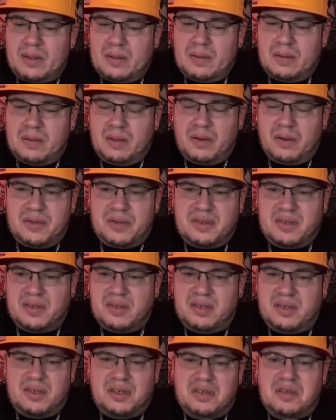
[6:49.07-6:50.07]
You know, this
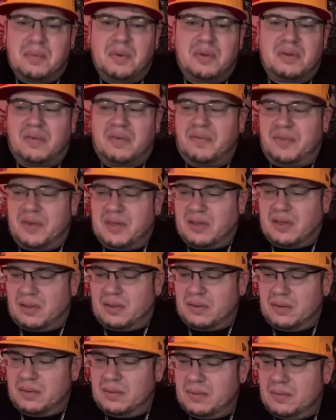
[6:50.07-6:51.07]
isn't just about the physical.